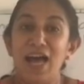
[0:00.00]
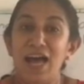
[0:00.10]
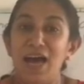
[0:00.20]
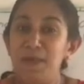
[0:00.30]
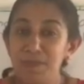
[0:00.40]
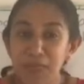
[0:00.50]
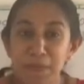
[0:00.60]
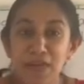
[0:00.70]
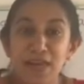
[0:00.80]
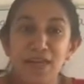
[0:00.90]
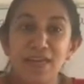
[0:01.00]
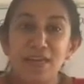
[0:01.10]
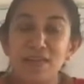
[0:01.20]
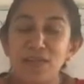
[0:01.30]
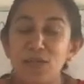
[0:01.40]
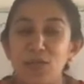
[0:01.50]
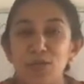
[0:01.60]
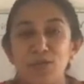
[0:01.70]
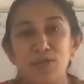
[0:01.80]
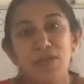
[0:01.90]
I'm Samila Herath.
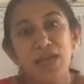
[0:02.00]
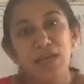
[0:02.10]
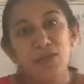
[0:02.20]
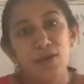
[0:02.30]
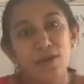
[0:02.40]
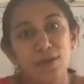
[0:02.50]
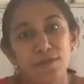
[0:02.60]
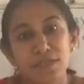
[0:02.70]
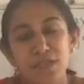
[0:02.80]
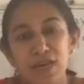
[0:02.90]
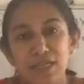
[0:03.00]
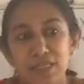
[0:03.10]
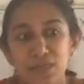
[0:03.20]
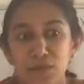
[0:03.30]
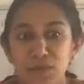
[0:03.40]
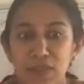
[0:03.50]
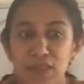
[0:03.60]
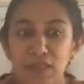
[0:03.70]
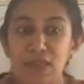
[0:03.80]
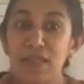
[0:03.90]
Today I thought of starting with
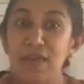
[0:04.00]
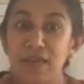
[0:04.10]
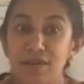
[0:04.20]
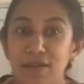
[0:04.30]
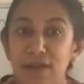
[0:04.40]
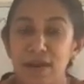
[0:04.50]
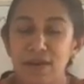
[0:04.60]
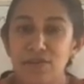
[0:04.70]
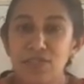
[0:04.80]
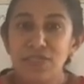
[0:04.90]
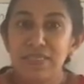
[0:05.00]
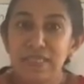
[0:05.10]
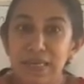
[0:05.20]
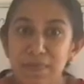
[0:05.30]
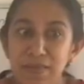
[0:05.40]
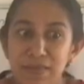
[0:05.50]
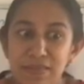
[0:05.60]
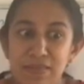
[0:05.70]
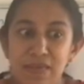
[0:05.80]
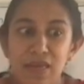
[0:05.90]
the literature
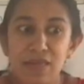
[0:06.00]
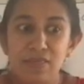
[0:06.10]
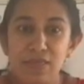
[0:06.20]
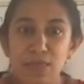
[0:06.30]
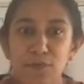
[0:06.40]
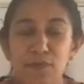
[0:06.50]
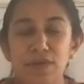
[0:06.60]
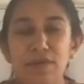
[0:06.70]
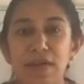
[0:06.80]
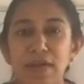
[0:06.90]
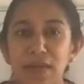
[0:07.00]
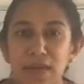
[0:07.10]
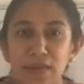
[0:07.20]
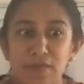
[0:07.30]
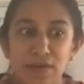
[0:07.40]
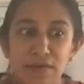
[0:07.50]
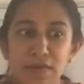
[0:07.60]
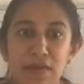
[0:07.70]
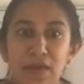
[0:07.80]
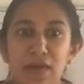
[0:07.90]
syllabus set for the grade 11
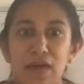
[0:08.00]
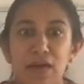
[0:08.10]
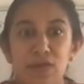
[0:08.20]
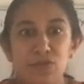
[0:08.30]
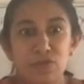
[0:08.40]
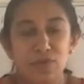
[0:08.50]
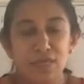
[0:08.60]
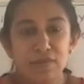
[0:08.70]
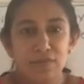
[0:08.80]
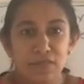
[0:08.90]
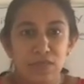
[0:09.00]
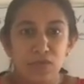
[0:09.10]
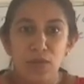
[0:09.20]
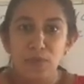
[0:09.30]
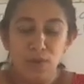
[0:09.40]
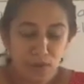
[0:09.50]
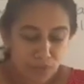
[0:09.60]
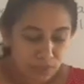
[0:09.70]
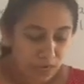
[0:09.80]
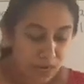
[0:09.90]
students. So I'm going to
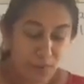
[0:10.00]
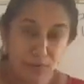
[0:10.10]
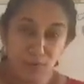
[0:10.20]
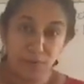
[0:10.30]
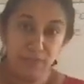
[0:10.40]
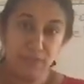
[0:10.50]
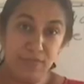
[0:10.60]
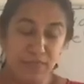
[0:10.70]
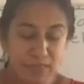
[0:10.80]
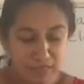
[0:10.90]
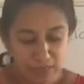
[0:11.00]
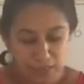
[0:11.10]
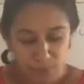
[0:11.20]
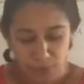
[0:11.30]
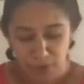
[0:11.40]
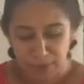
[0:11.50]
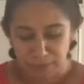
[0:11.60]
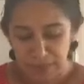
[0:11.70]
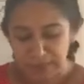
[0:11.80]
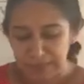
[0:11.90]
start with the first poem
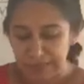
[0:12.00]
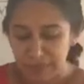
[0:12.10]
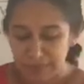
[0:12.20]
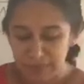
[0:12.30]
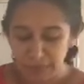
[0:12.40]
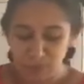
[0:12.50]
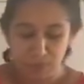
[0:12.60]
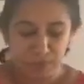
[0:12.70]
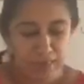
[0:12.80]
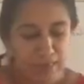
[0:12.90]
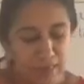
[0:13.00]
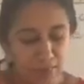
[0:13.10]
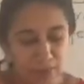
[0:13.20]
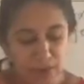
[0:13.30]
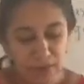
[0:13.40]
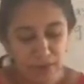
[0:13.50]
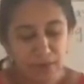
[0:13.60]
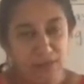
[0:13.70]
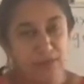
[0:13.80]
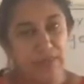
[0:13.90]
in the syllabus for grade 11.
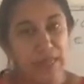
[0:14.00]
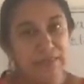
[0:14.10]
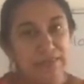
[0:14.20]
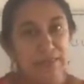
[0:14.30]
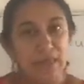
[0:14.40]
So that's